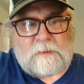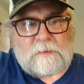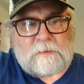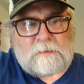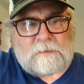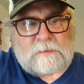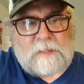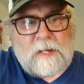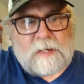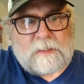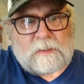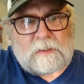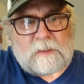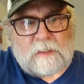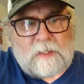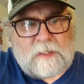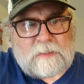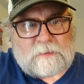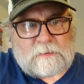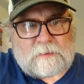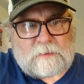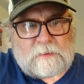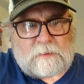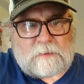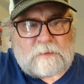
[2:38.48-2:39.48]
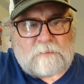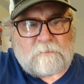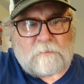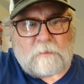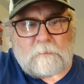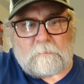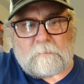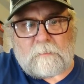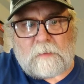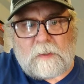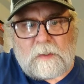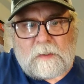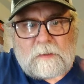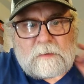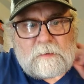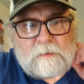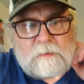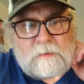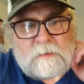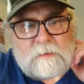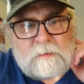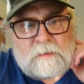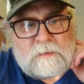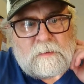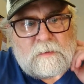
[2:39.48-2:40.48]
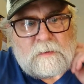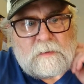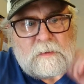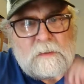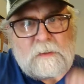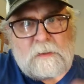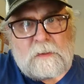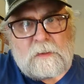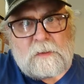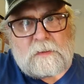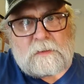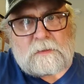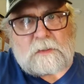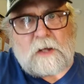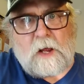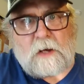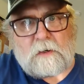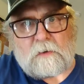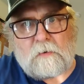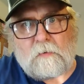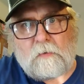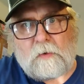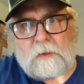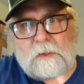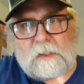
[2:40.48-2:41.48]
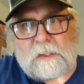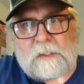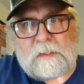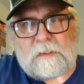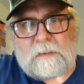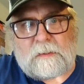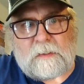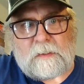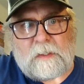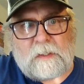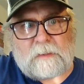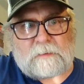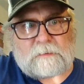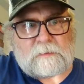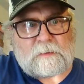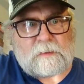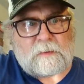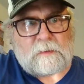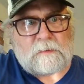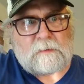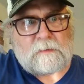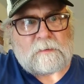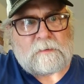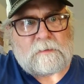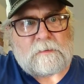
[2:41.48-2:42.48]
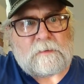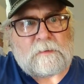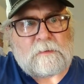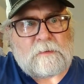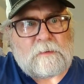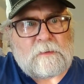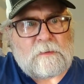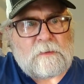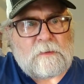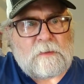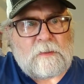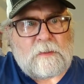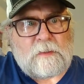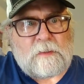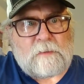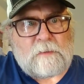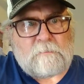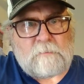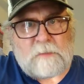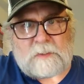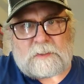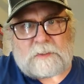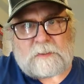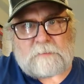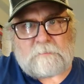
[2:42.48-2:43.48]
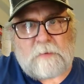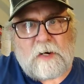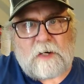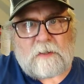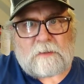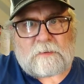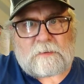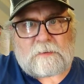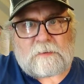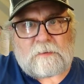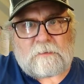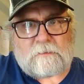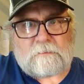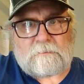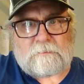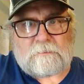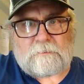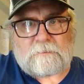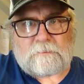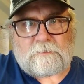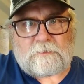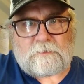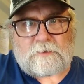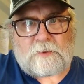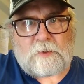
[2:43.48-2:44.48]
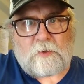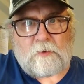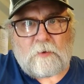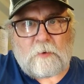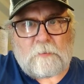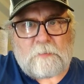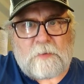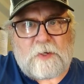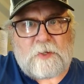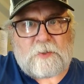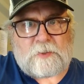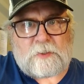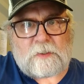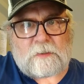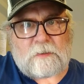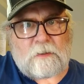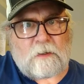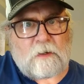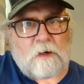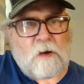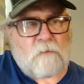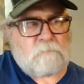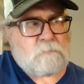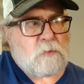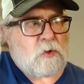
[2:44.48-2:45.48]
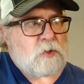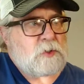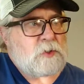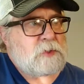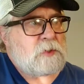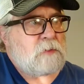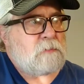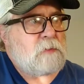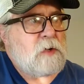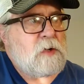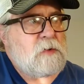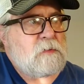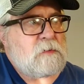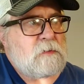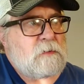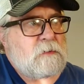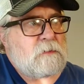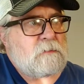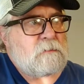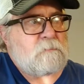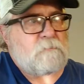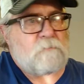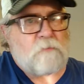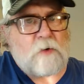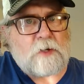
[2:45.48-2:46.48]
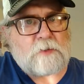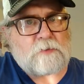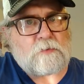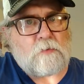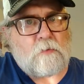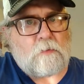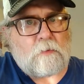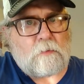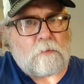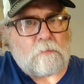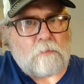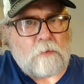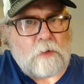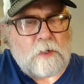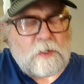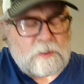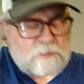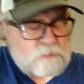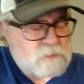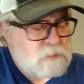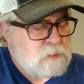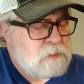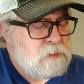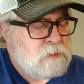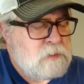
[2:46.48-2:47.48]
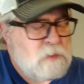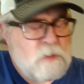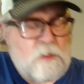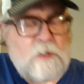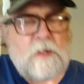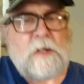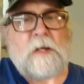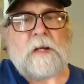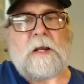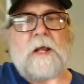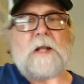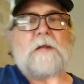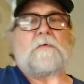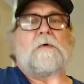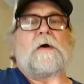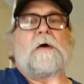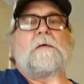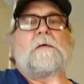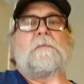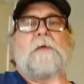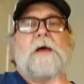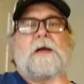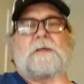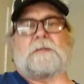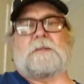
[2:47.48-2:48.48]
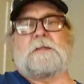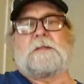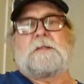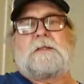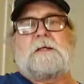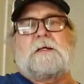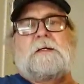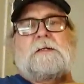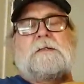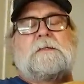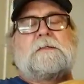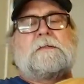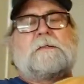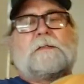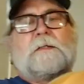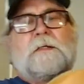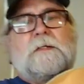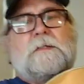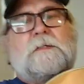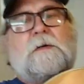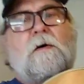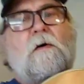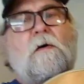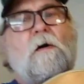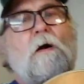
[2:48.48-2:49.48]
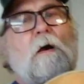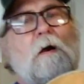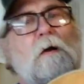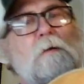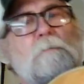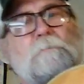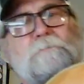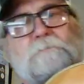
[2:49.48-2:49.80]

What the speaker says: taking lessons from Sonder Woolley at Mrs. Bear's School of Music there off Pershing Road in French Quarter West. Anyway, back to the guitar.